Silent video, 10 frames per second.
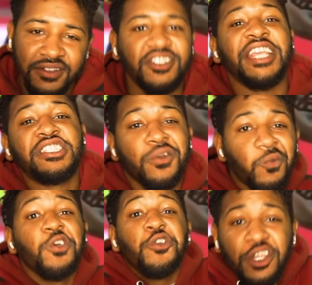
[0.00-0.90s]
Jason
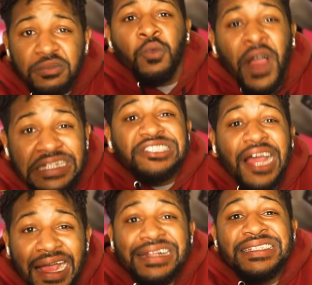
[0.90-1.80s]
Williams, White
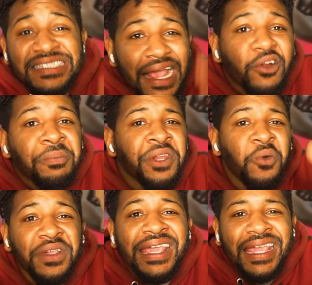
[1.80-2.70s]
Chocolate,
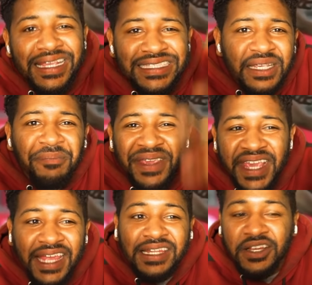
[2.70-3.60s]
Sacramento Kings,
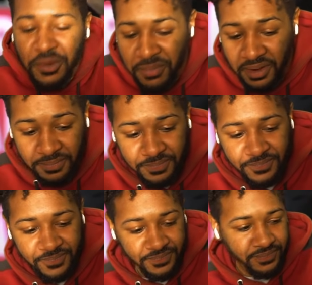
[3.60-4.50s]
NBA. Look him up.
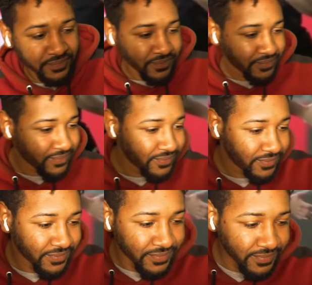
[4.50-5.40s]

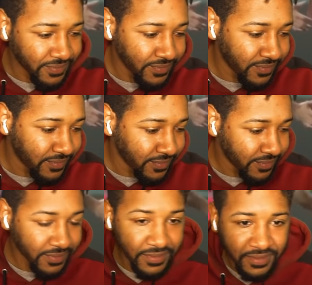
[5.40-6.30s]
Where he is, it's an
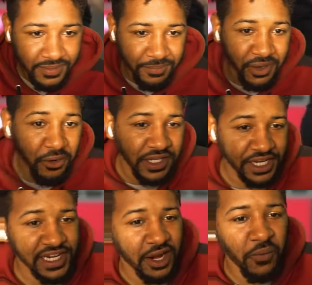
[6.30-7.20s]
excellent. Bro,
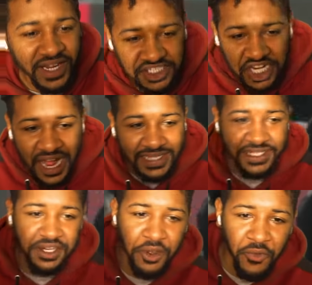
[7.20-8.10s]
looking like white
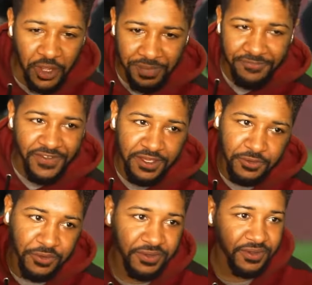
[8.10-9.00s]
chocolate in a rugby field.